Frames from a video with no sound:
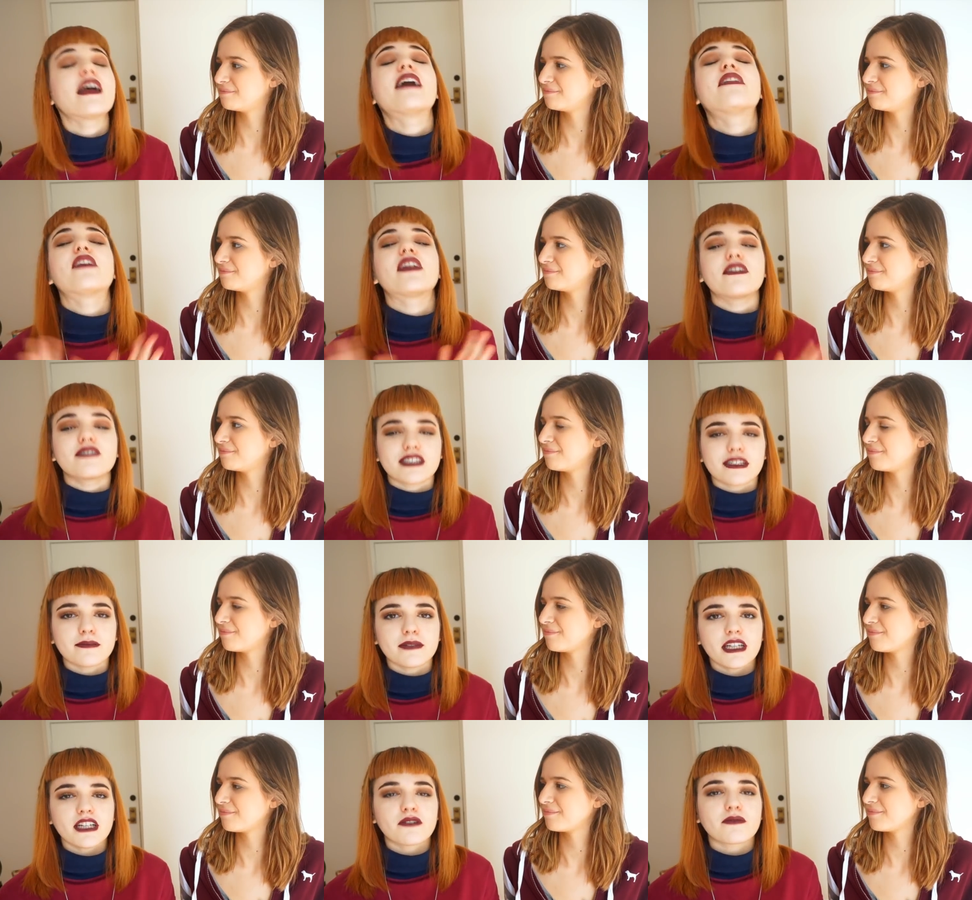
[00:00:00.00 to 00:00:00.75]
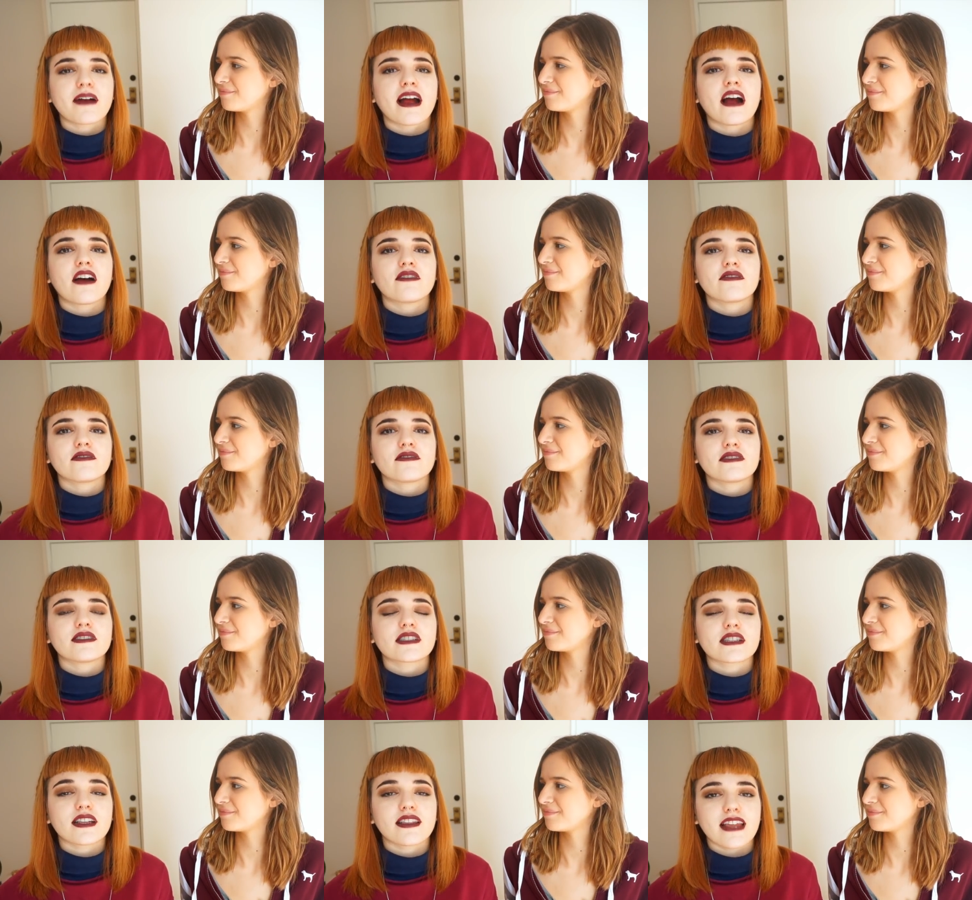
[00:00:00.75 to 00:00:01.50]
Speaker 1: and then if somebody
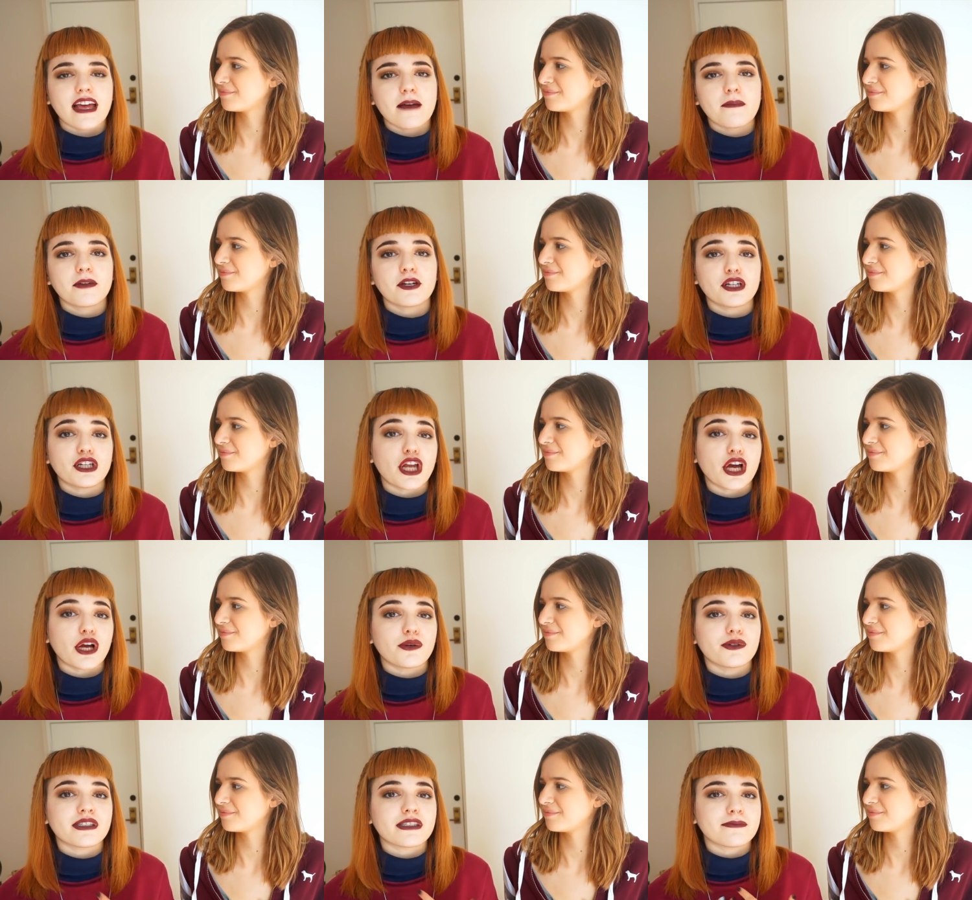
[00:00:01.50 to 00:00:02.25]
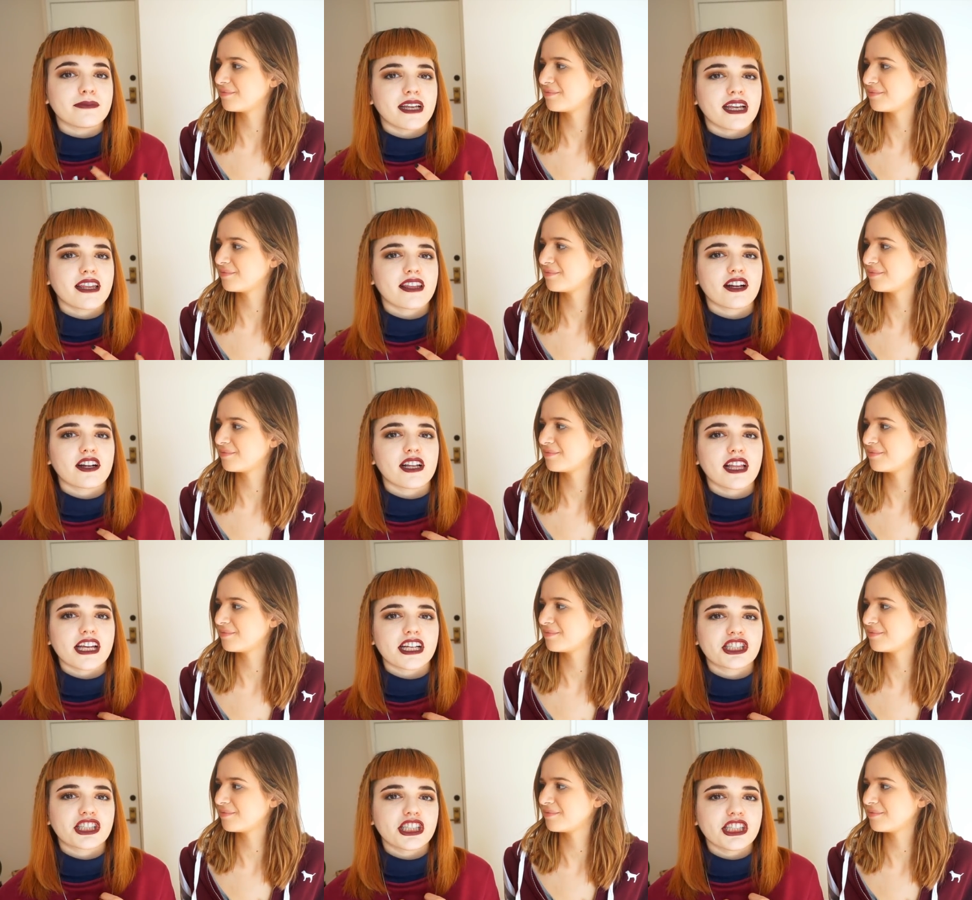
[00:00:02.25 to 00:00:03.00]
around them knows me, they're
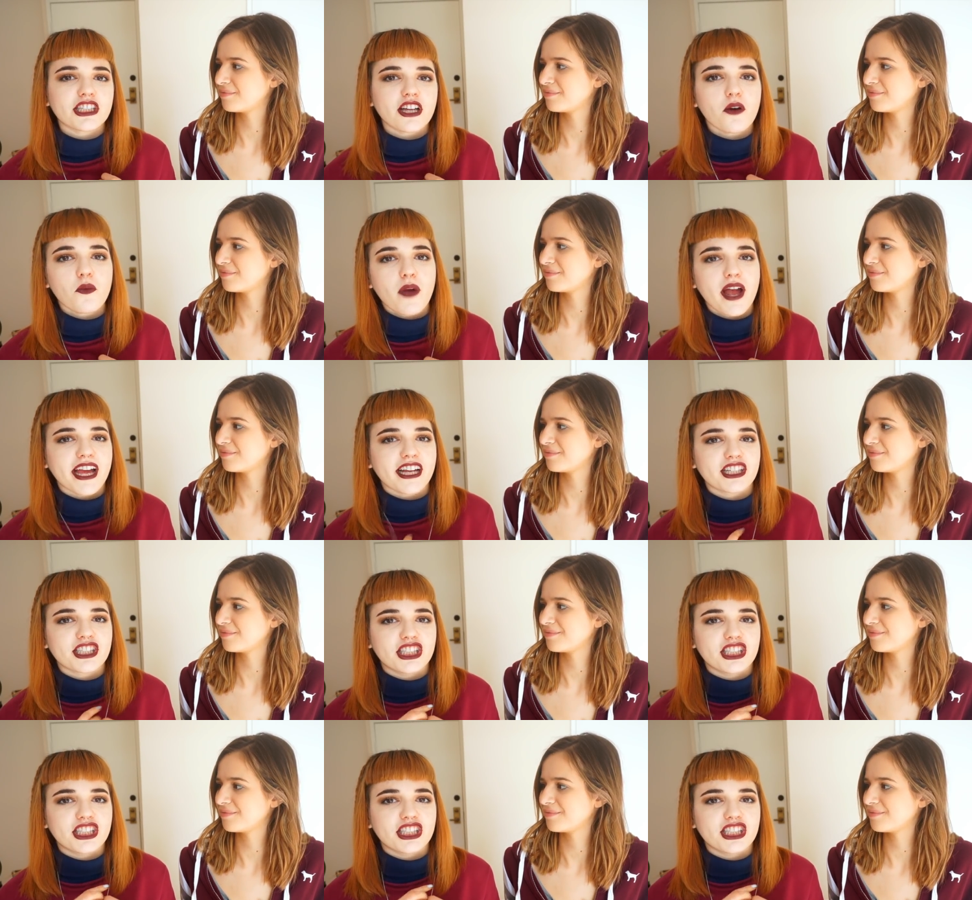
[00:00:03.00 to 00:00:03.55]
like, she's a witch.